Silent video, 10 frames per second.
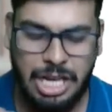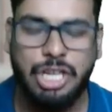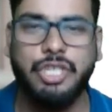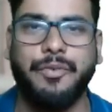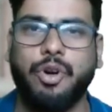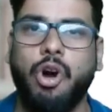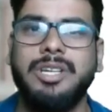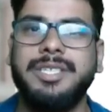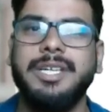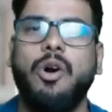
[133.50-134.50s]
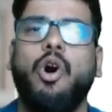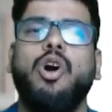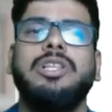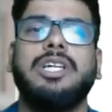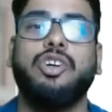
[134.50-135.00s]
So for costing,
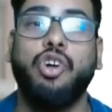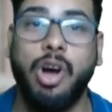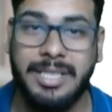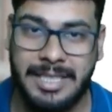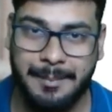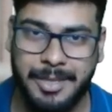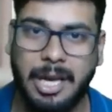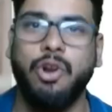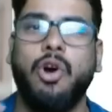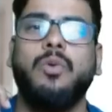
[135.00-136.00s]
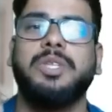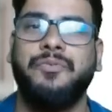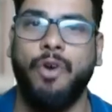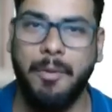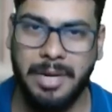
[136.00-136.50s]
all the concepts along with
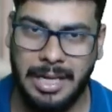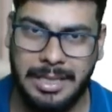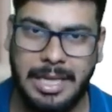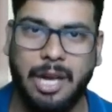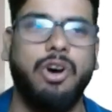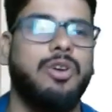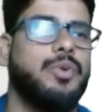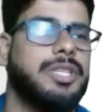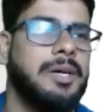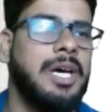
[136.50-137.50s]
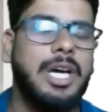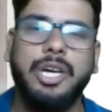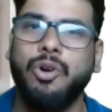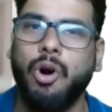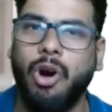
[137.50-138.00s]
formulas, along with
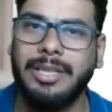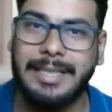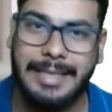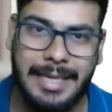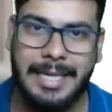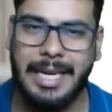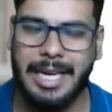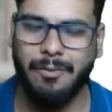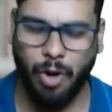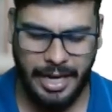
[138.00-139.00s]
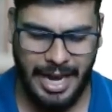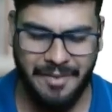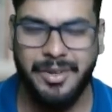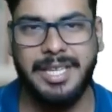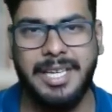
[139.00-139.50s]
all the theory involved,
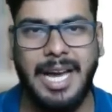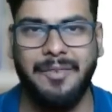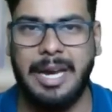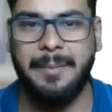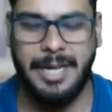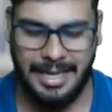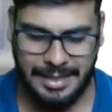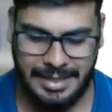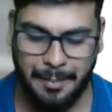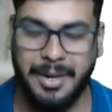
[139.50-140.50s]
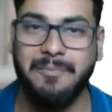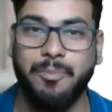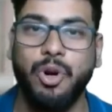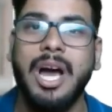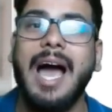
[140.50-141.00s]
everything, I've kept it as a separate
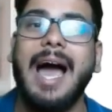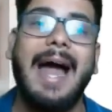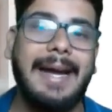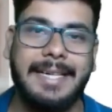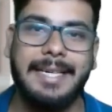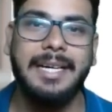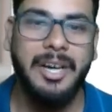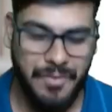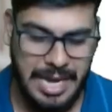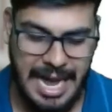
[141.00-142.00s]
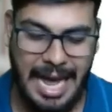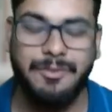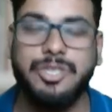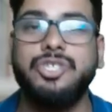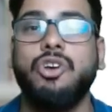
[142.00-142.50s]
book. And we
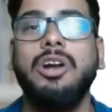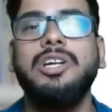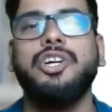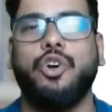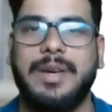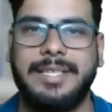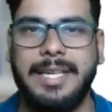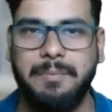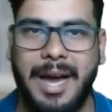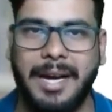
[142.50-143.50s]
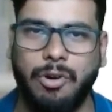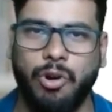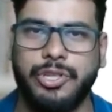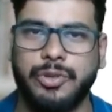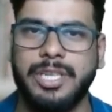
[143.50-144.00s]
have solved question bank
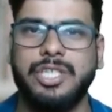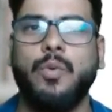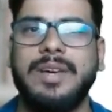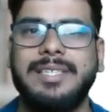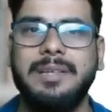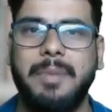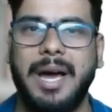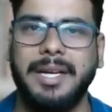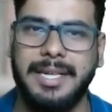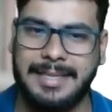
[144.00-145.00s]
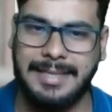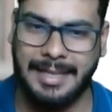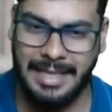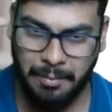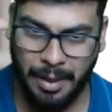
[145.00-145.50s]
also. This question bank is
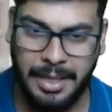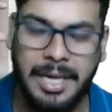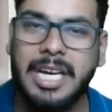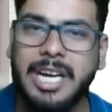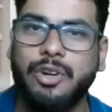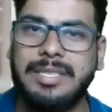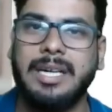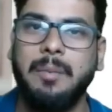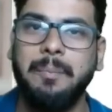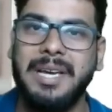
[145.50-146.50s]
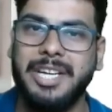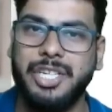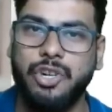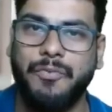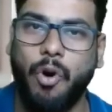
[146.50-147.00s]
nothing but, it's a
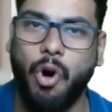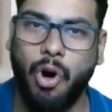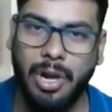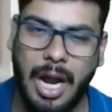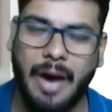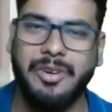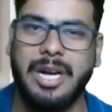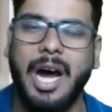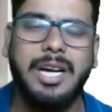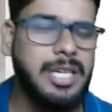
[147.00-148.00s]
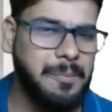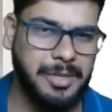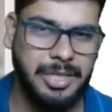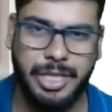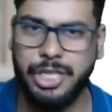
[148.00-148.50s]
compilation of all our
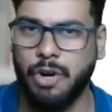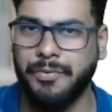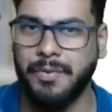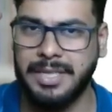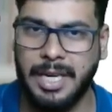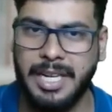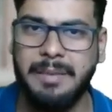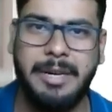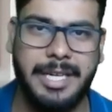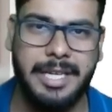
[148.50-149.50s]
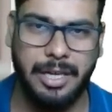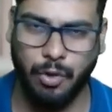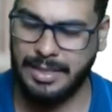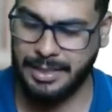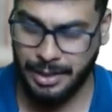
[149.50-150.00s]
100% of our study material
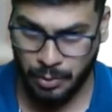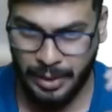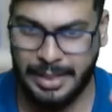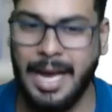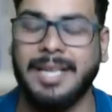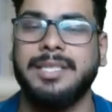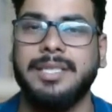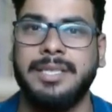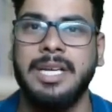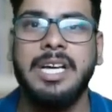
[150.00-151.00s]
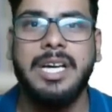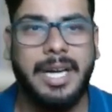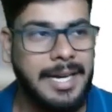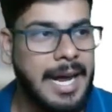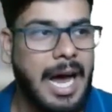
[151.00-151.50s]
questions with answers,
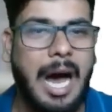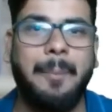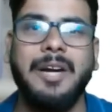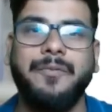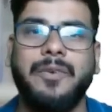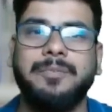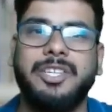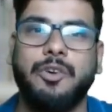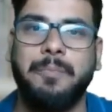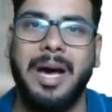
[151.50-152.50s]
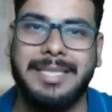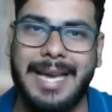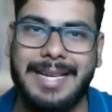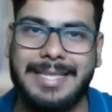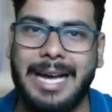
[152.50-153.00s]
right? Apart from that, your past
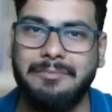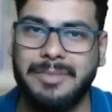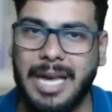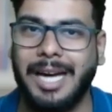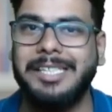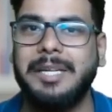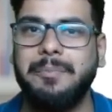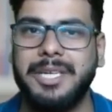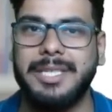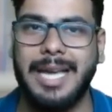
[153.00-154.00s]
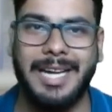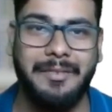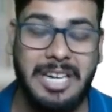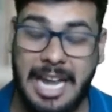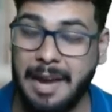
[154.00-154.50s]
exams, RTPs, and
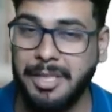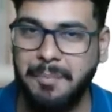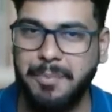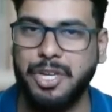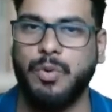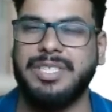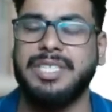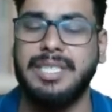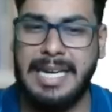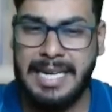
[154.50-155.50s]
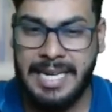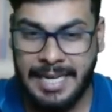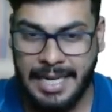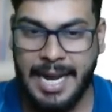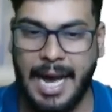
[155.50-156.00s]
even MTP questions
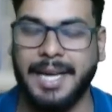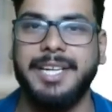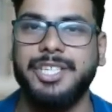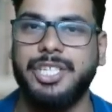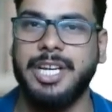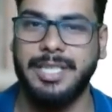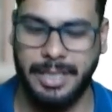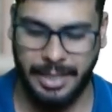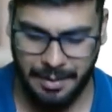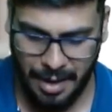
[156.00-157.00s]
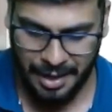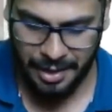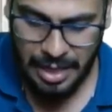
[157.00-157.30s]
neatly arranged in a certain manner.